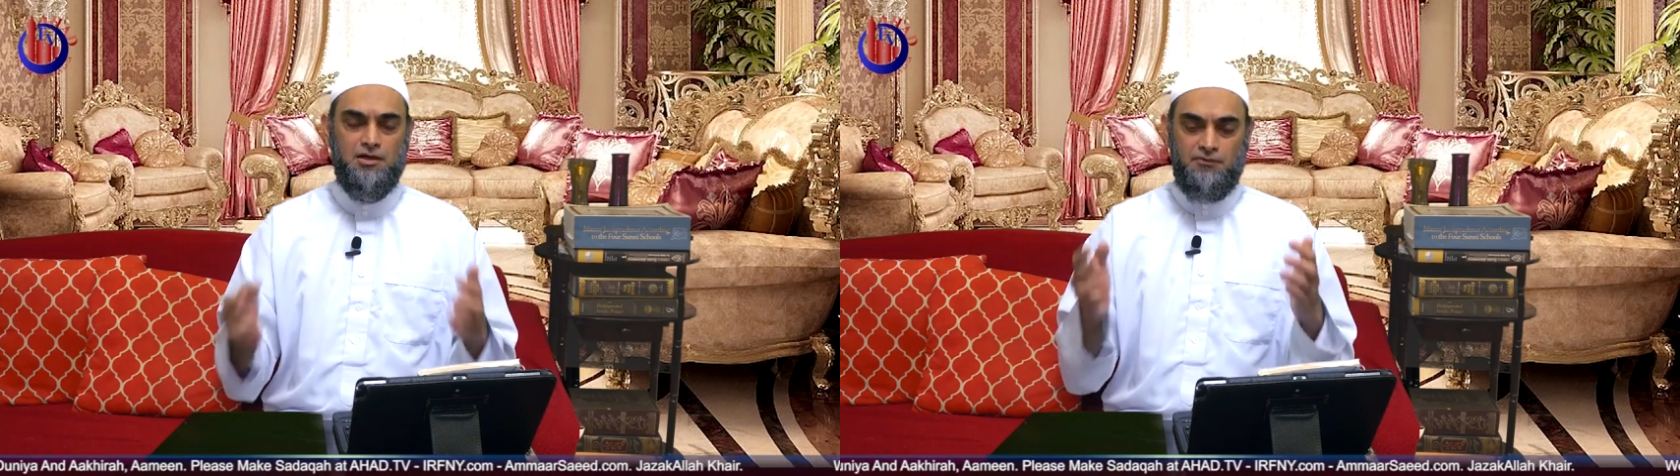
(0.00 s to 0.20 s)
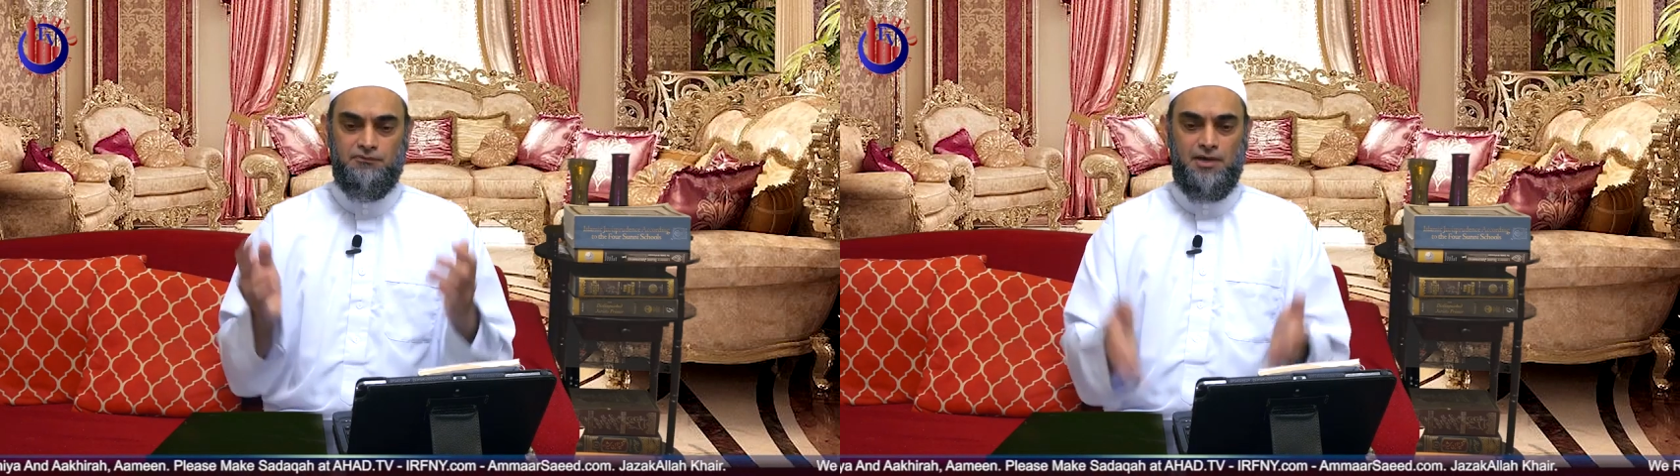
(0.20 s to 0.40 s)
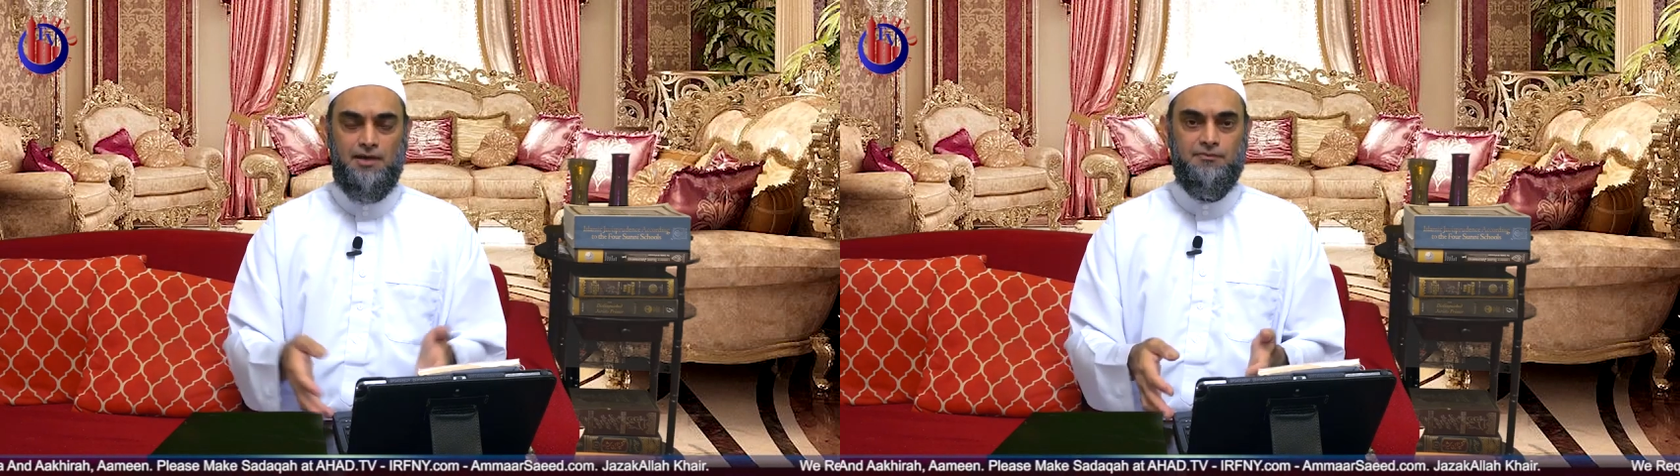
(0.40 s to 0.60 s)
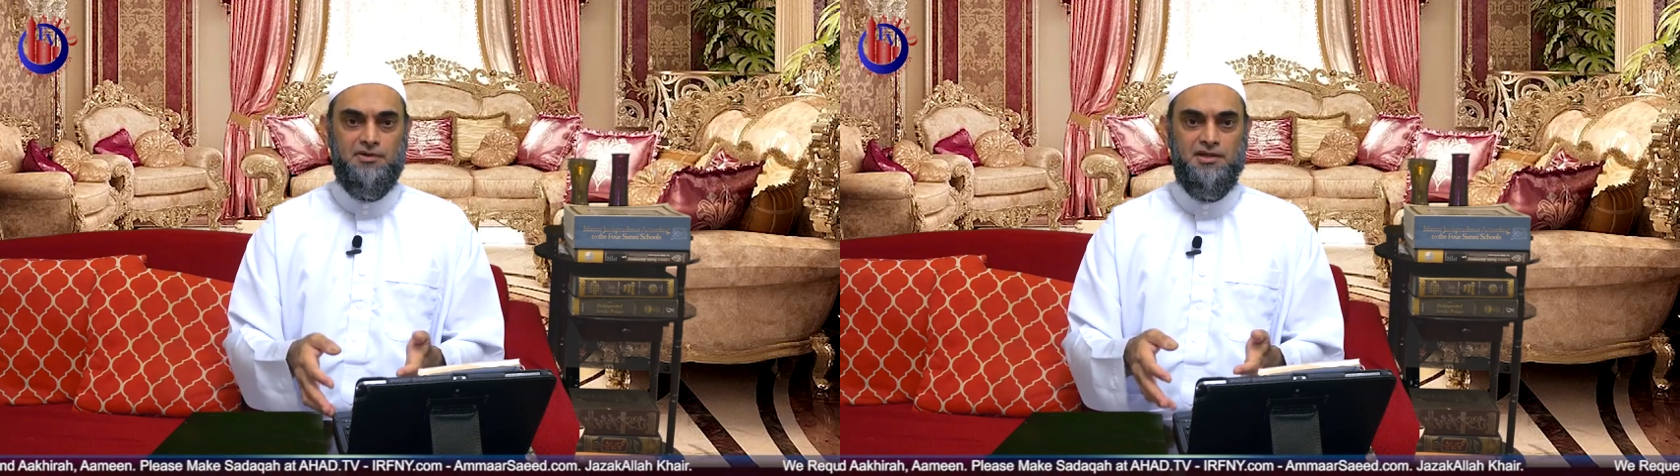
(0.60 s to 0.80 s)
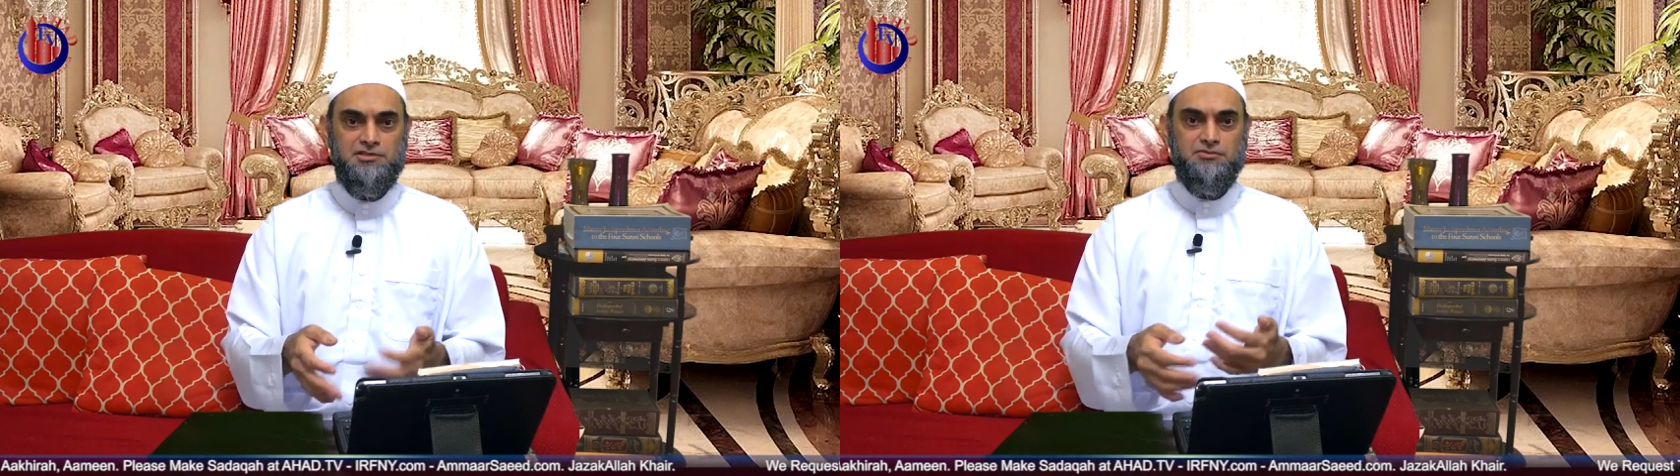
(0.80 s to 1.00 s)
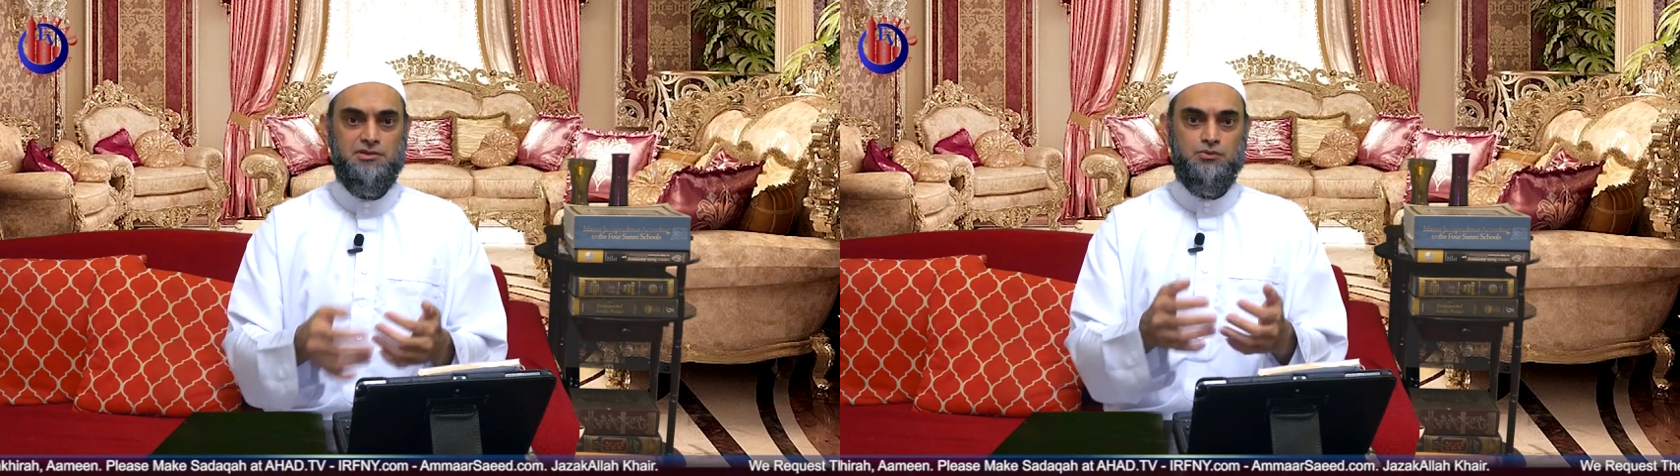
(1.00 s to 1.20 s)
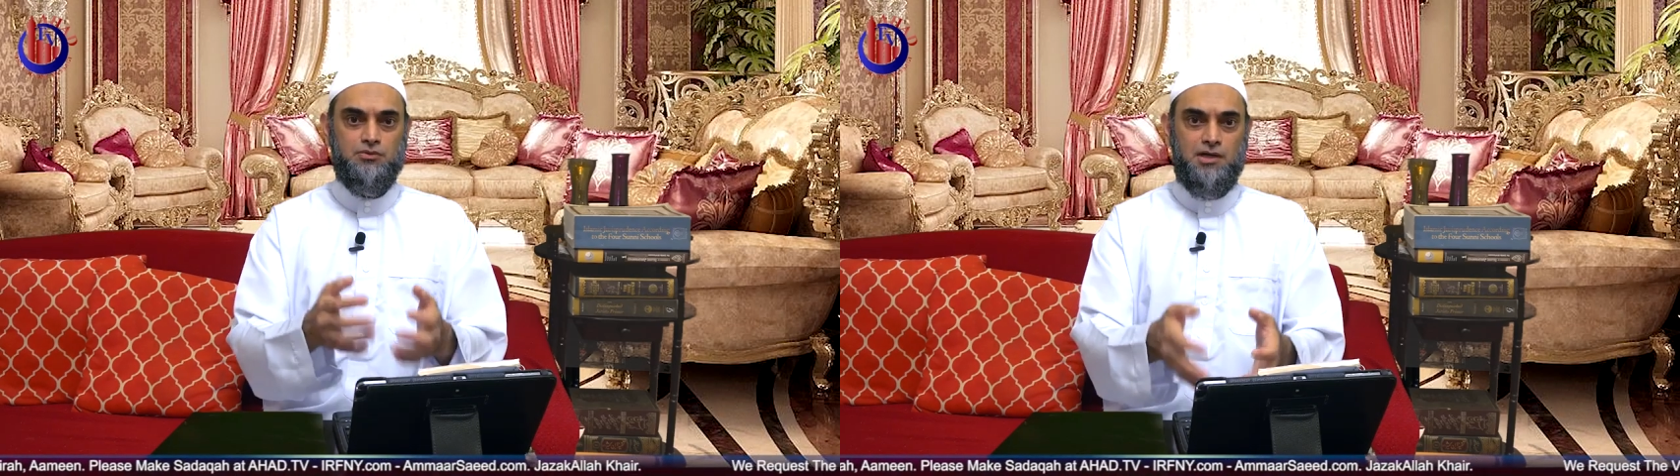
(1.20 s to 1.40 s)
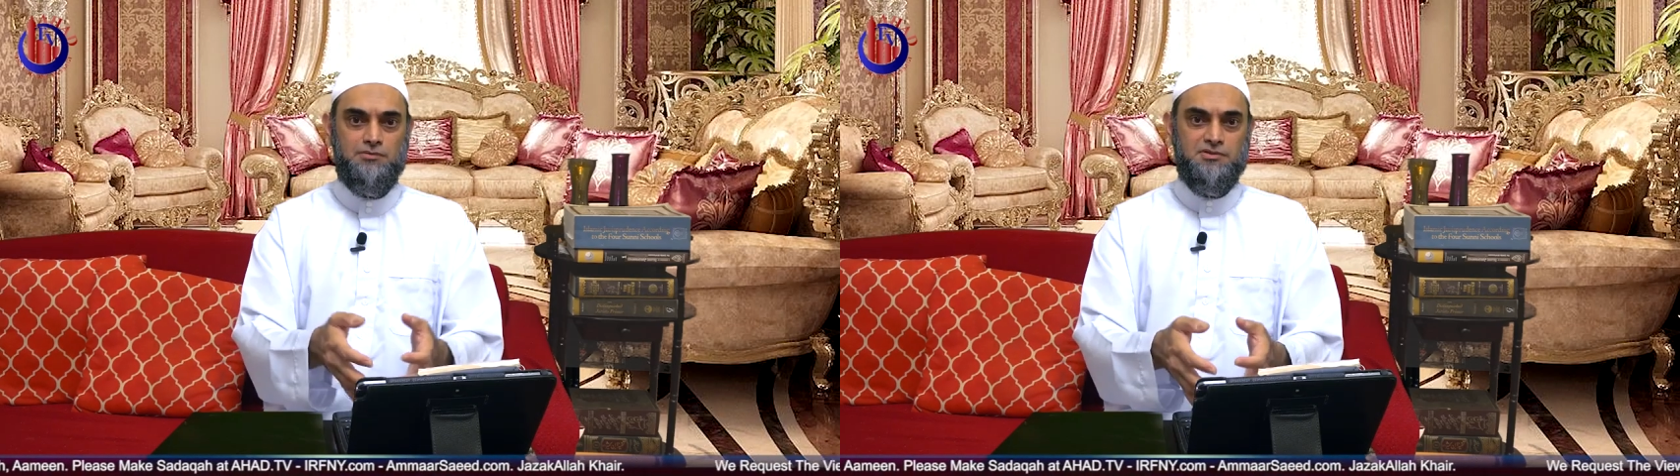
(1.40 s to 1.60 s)
fabrics with the
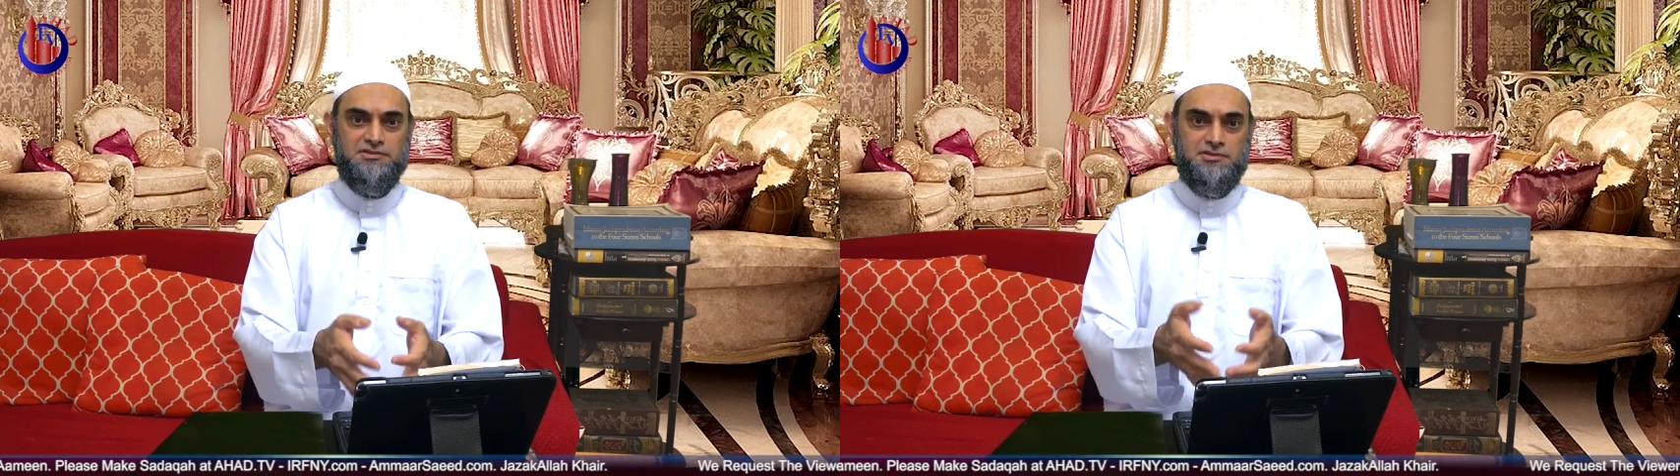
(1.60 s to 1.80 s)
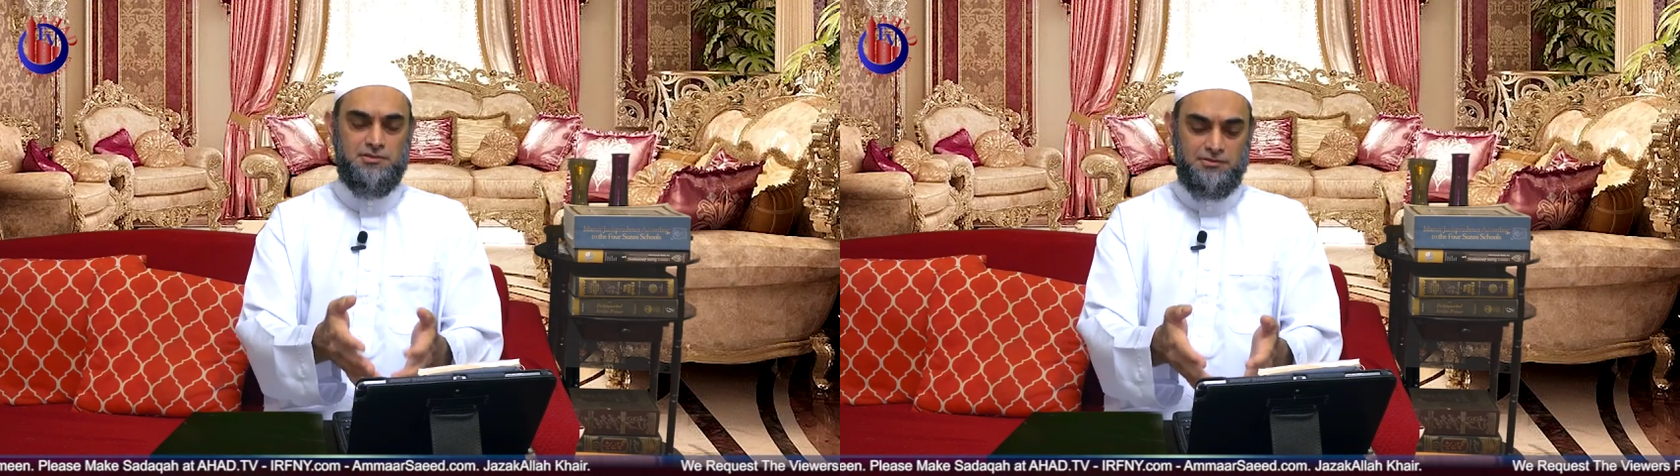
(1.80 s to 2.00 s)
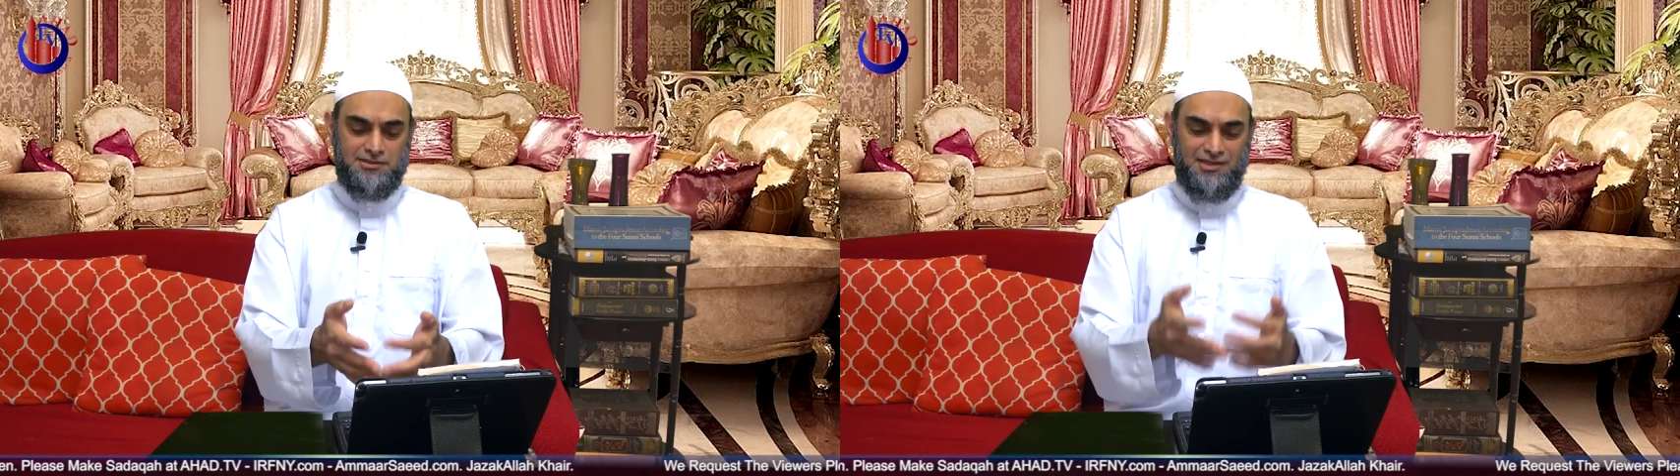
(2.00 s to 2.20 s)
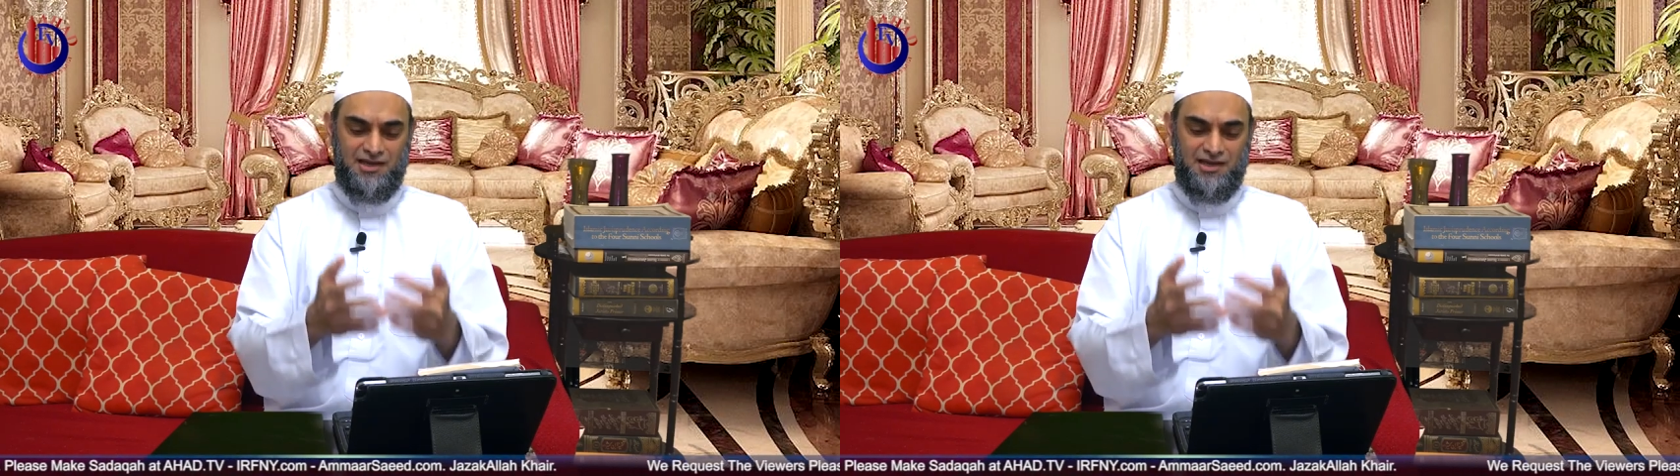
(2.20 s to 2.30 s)
Quran verses and all that.